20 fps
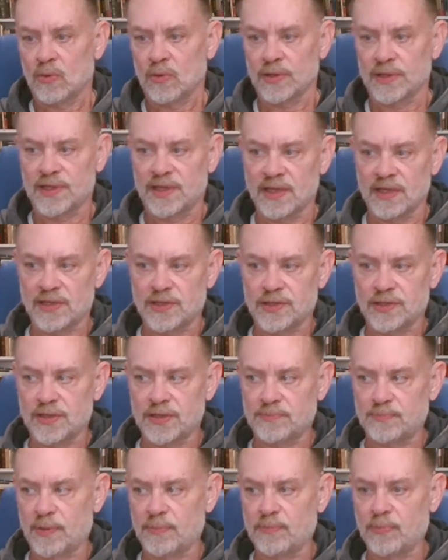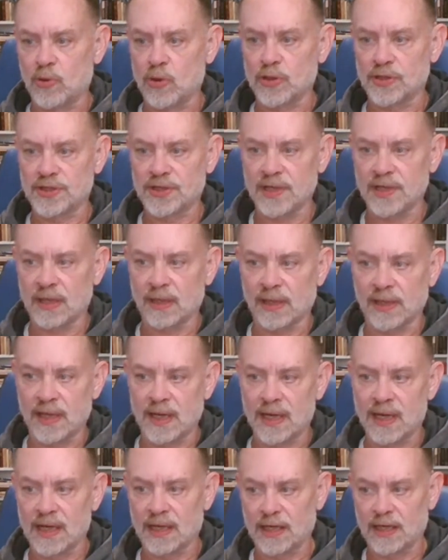were
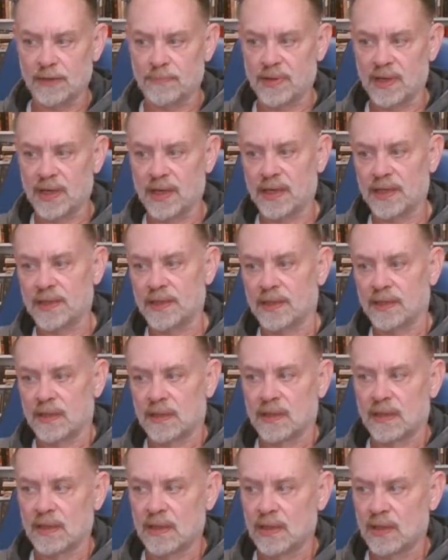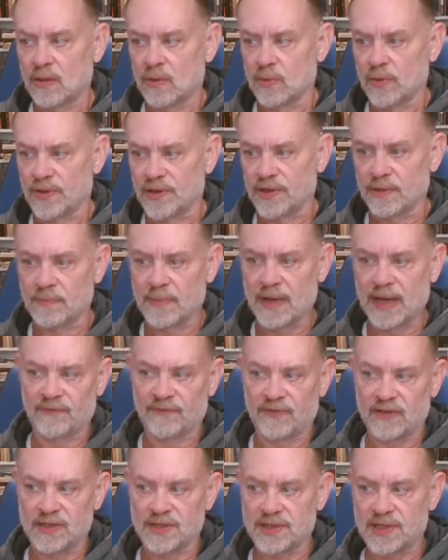disproportionately occupied with the
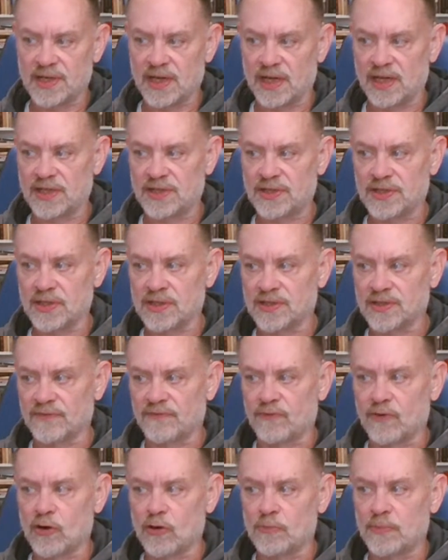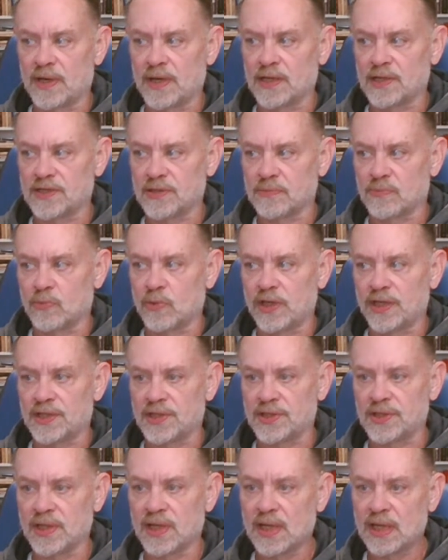manifestations of Romanism,
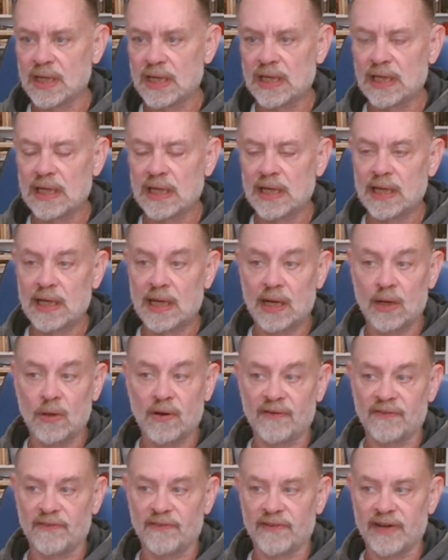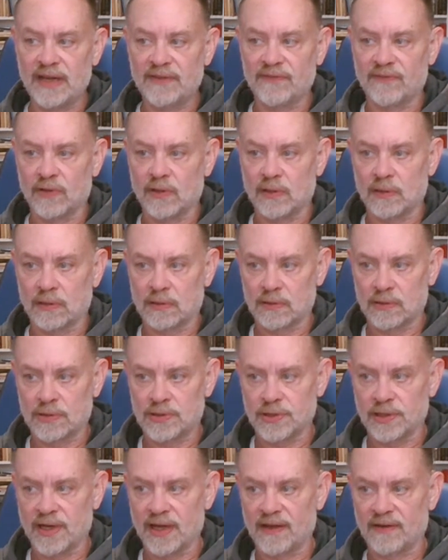which, however evil,
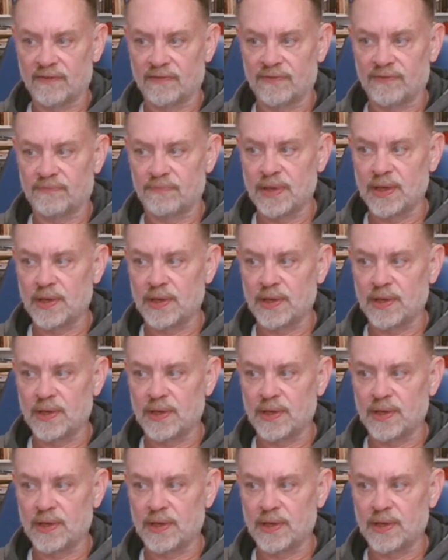should have